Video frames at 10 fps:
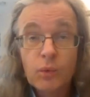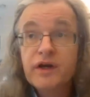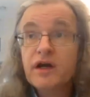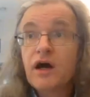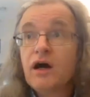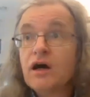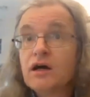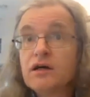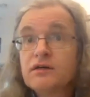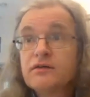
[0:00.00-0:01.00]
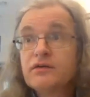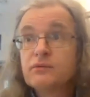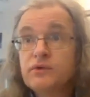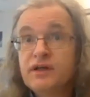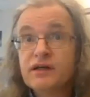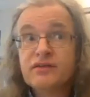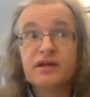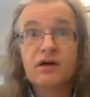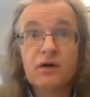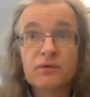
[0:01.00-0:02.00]
We are really
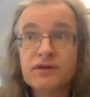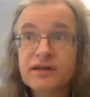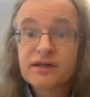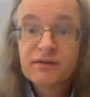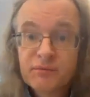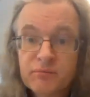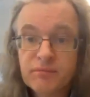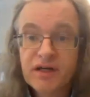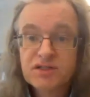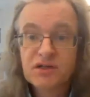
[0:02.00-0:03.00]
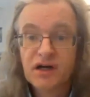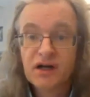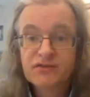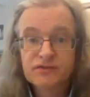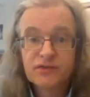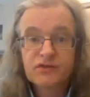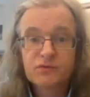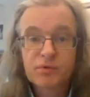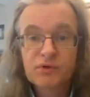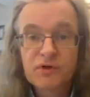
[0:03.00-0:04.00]
the only major
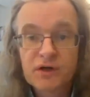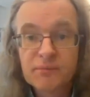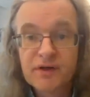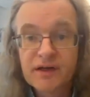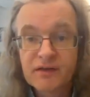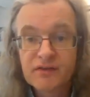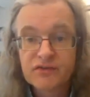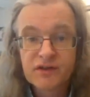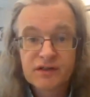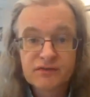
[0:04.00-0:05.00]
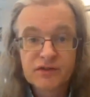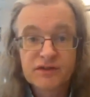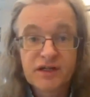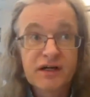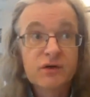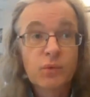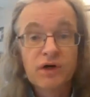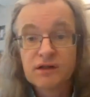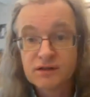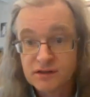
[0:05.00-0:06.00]
astrophysics program in the state of Kentucky.
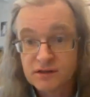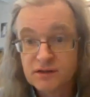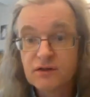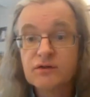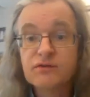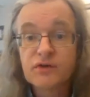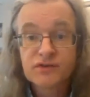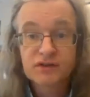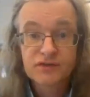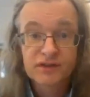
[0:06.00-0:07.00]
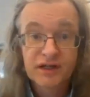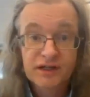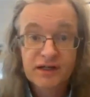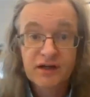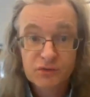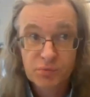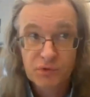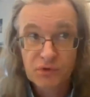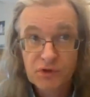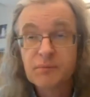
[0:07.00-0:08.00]
Well, University of Kentucky has a
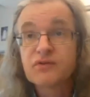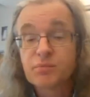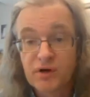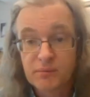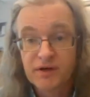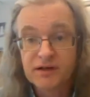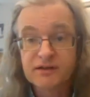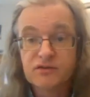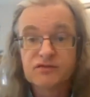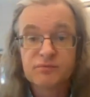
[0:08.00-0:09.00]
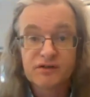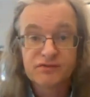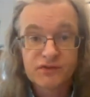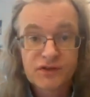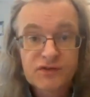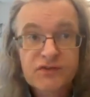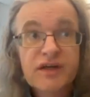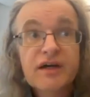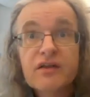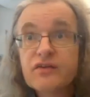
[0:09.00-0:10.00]
program, it's primarily driven by physics.
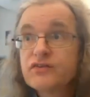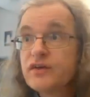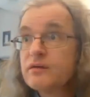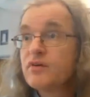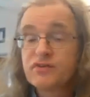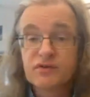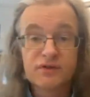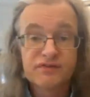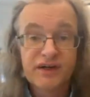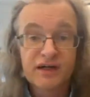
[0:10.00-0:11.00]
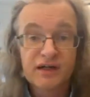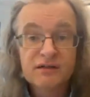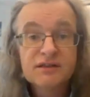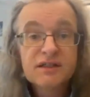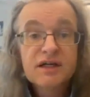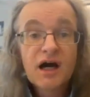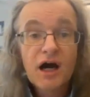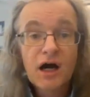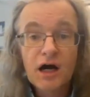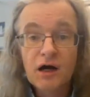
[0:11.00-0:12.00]
The same with U of L.
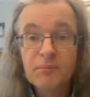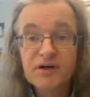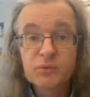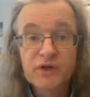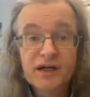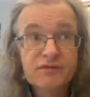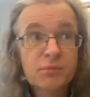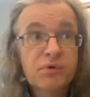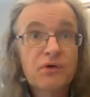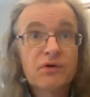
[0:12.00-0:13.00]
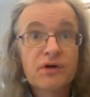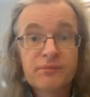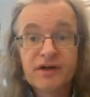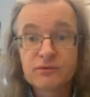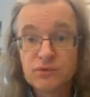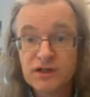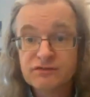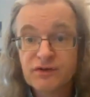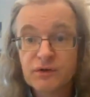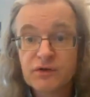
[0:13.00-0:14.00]
Uh, but we have a program that really
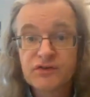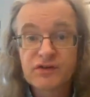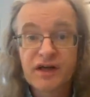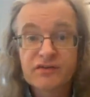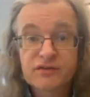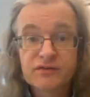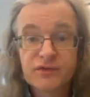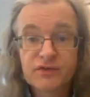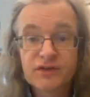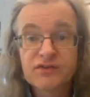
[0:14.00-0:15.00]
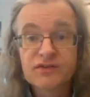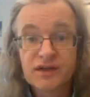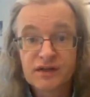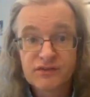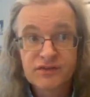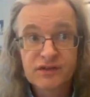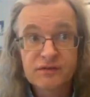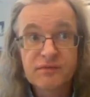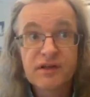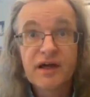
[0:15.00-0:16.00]
focuses on astrophysics. It's
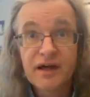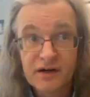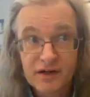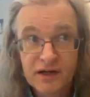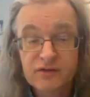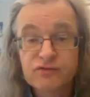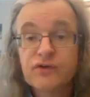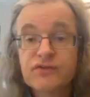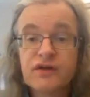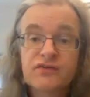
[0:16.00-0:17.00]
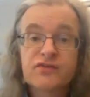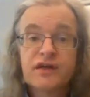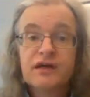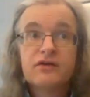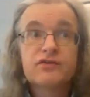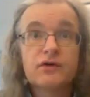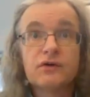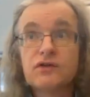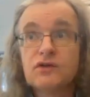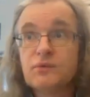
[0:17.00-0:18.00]
an area in physics,
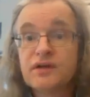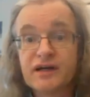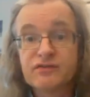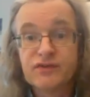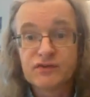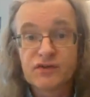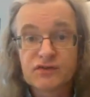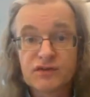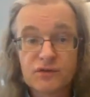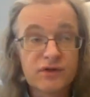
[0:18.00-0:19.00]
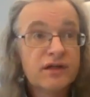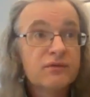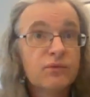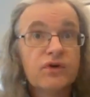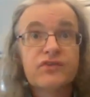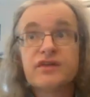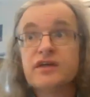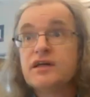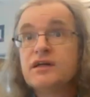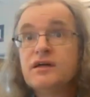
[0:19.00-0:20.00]
so you will get a physics degree with
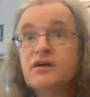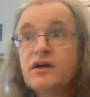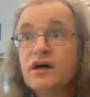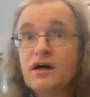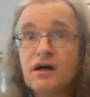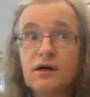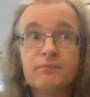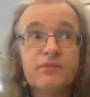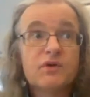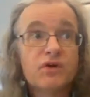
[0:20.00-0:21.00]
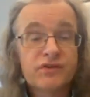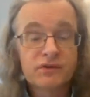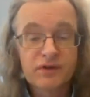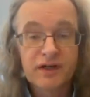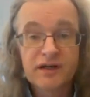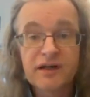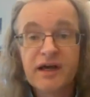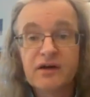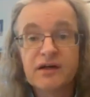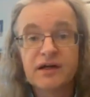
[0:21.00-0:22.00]
the um, with already an
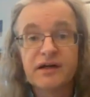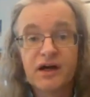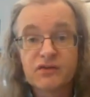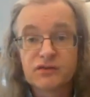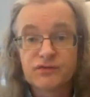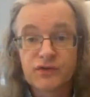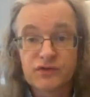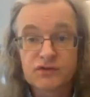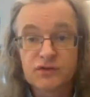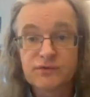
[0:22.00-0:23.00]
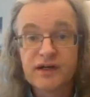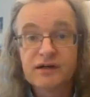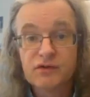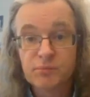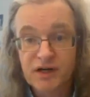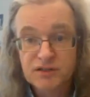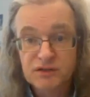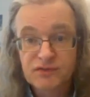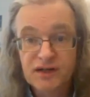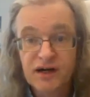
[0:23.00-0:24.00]
area in astrophysics. So we have a bunch
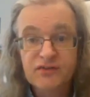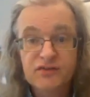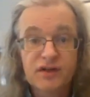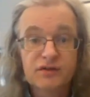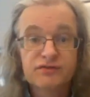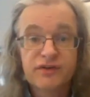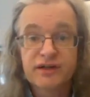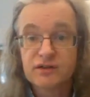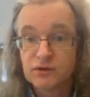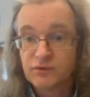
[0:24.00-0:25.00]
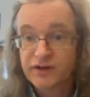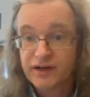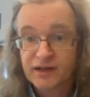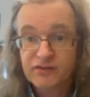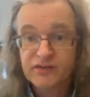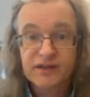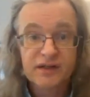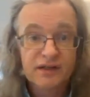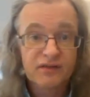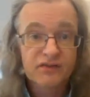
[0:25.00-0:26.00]
of classes that you find nowhere else
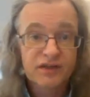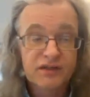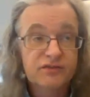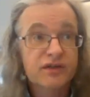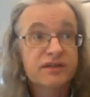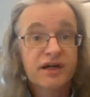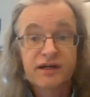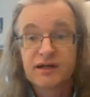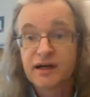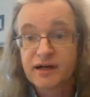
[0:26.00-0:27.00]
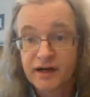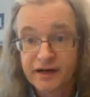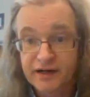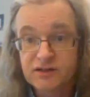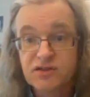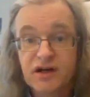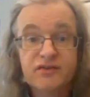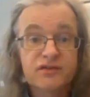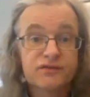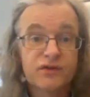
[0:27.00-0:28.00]
in the state of Kentucky, like high energy
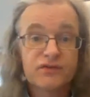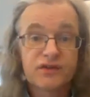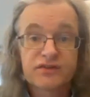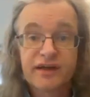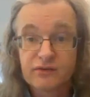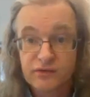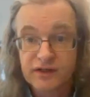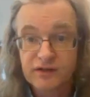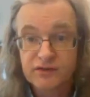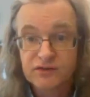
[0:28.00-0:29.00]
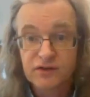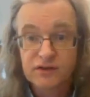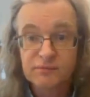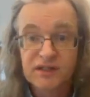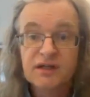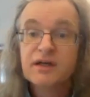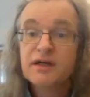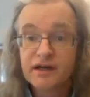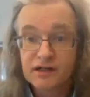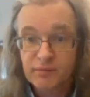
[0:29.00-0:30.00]
astrophysics, like radio astronomy.
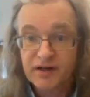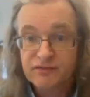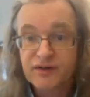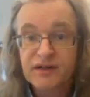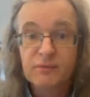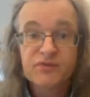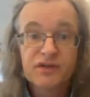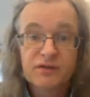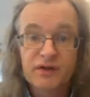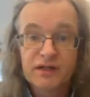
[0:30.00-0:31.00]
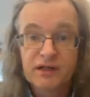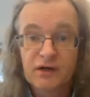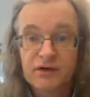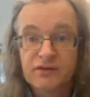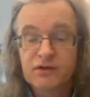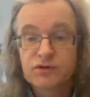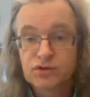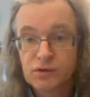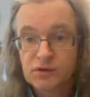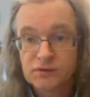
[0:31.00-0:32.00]
And a matter of fact, I'm sitting right now in the
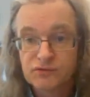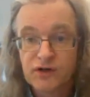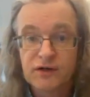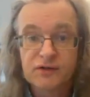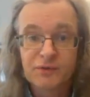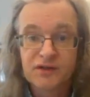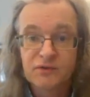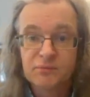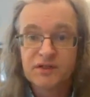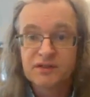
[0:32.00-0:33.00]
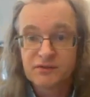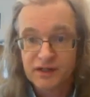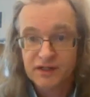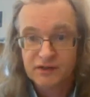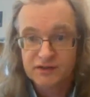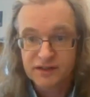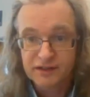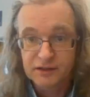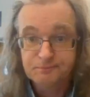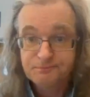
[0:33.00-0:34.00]
control room for our 21 meter radio antenna.